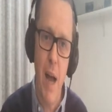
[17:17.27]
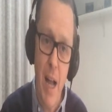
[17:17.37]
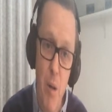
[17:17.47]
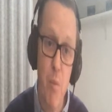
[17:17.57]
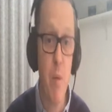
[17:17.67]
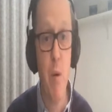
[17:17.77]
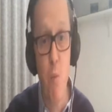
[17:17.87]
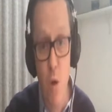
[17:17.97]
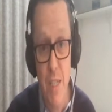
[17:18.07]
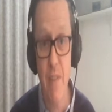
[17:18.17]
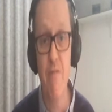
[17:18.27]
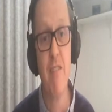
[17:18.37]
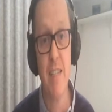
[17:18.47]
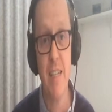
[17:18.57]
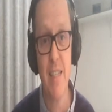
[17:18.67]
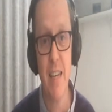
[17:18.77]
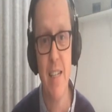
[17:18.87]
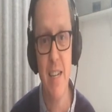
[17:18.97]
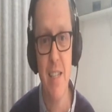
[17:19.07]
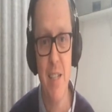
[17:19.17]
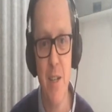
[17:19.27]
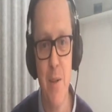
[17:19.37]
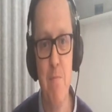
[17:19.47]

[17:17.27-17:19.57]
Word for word: help them in whatever it is they decide to do.